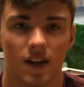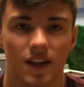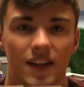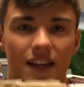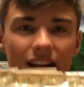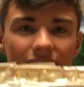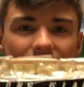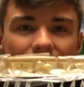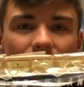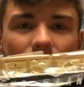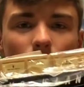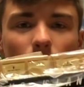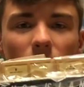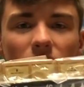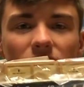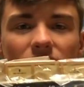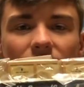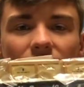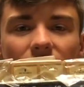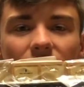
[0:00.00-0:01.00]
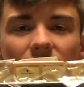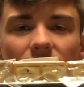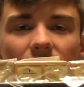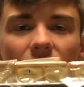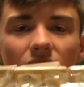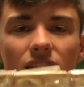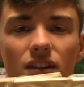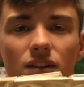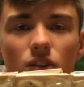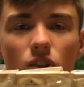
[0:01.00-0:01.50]
Next up is
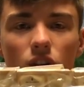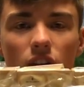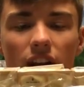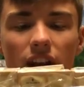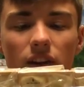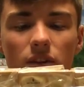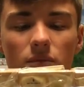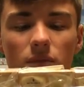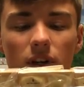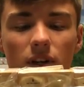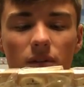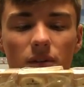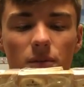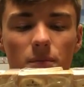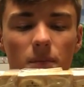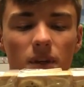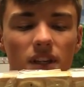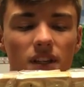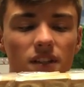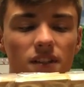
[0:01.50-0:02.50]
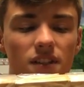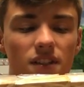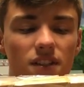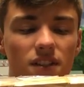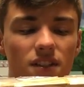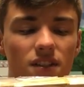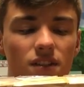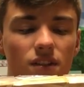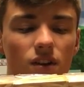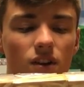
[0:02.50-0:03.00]
another Long Island Railroad piece.
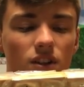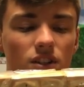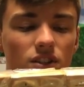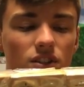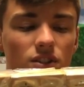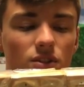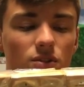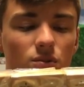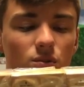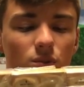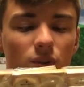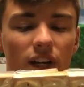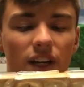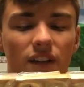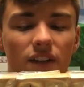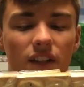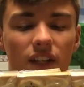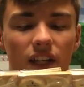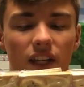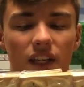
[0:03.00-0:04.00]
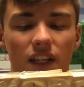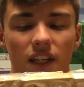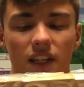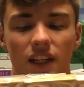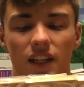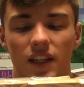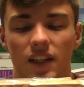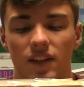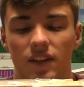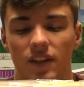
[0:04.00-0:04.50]
This is also Rail King.
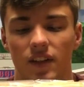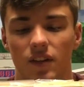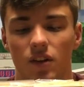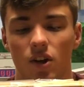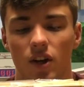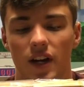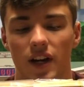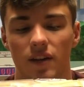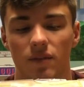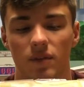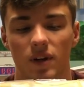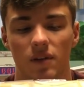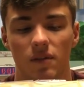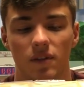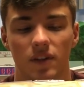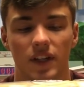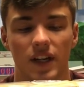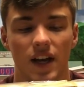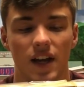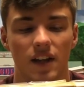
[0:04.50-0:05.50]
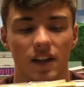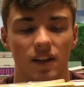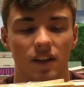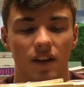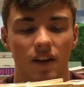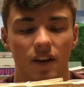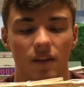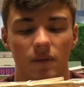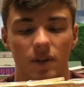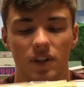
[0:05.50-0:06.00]
It is a Long Island Railroad
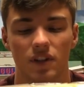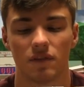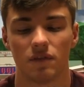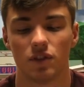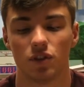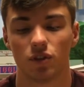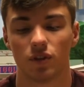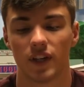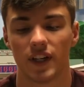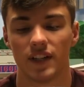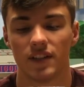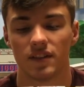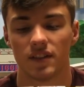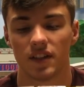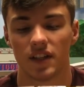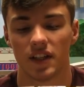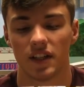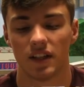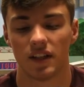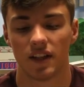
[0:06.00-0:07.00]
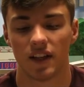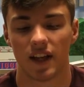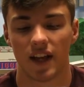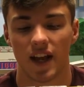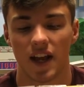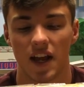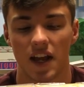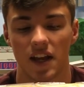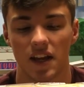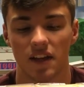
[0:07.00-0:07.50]
gondola with a few crates in it,
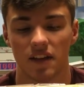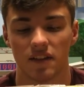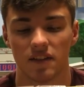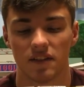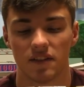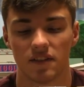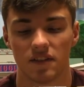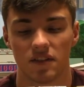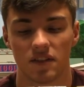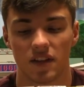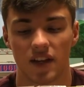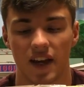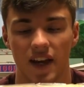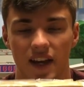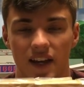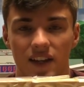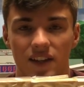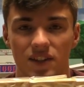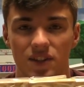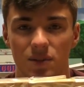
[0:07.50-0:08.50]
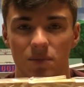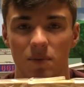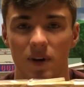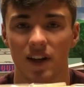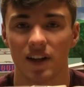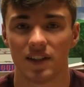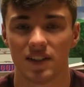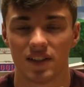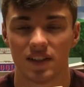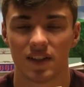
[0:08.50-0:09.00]
and as you'll
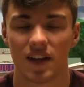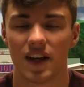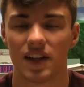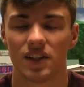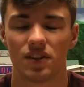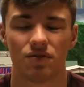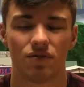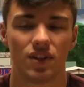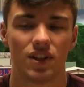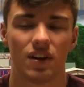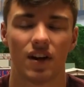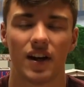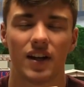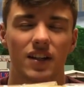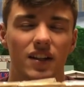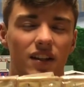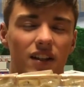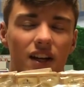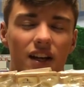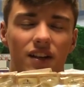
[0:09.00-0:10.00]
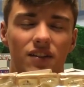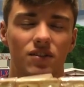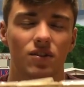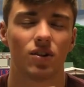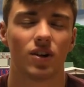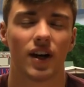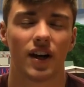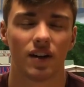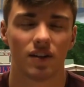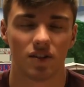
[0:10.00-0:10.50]
probably see a lot in this video, anything that has
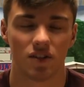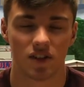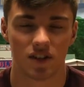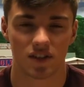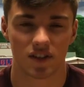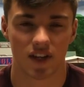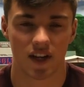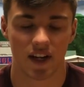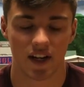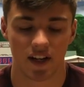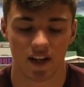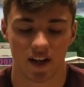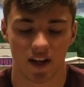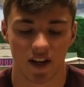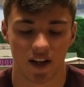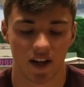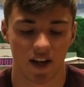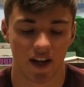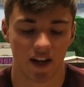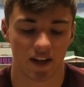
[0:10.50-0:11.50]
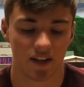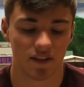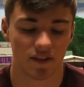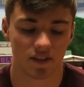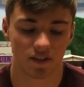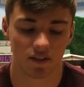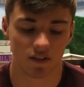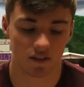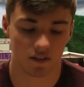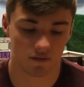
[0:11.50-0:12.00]
Long Island on the side, I
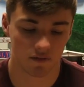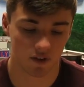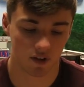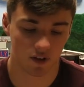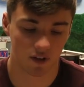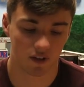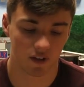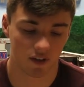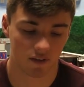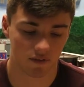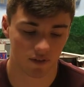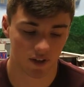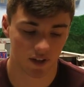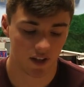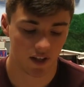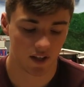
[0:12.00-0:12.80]
instantly fall in love with.